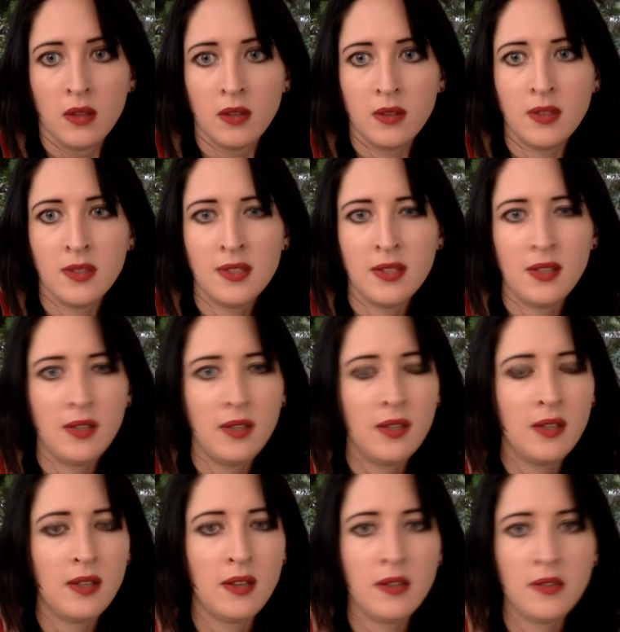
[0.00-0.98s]
There's a
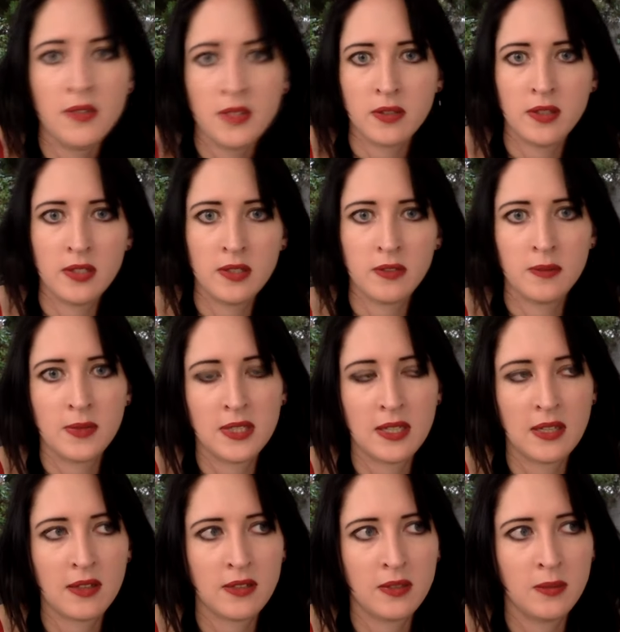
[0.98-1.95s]
lot of stories from this
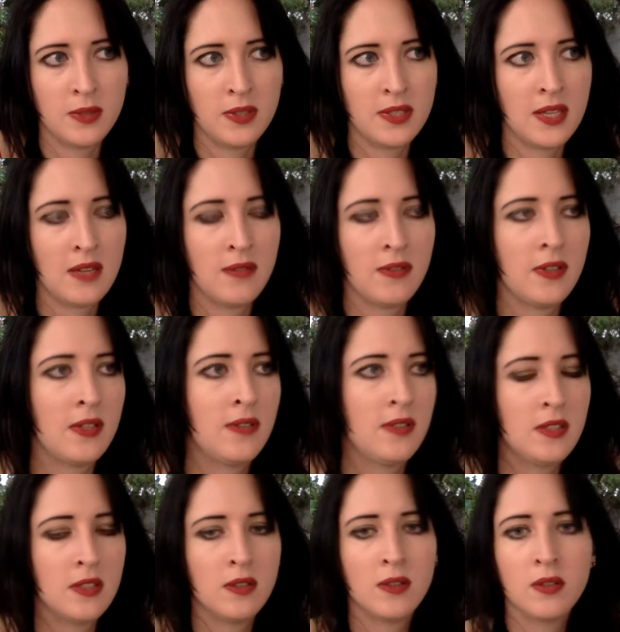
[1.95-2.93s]
house. It would take forever
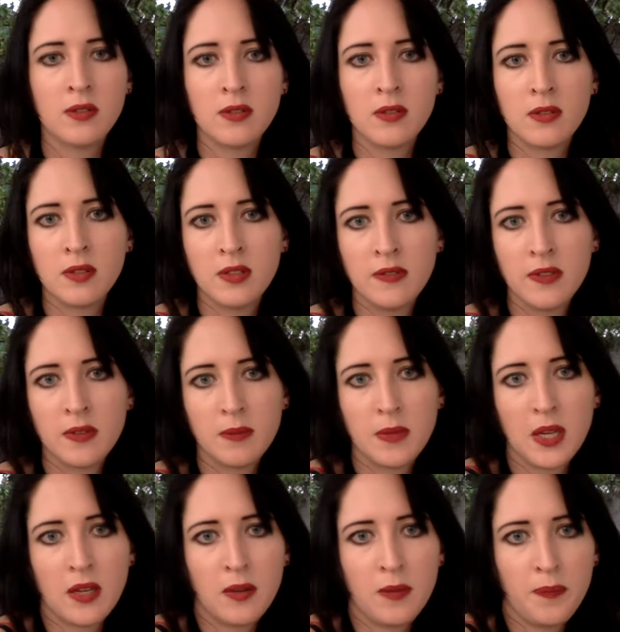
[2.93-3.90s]
to go through all of
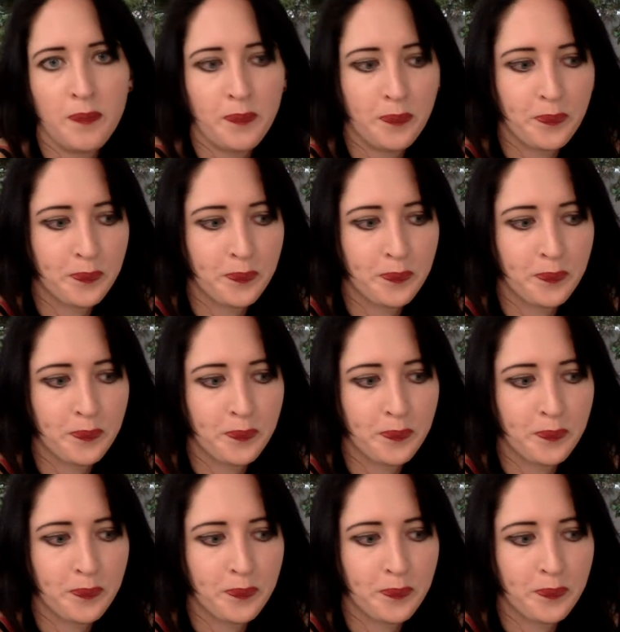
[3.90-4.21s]
them.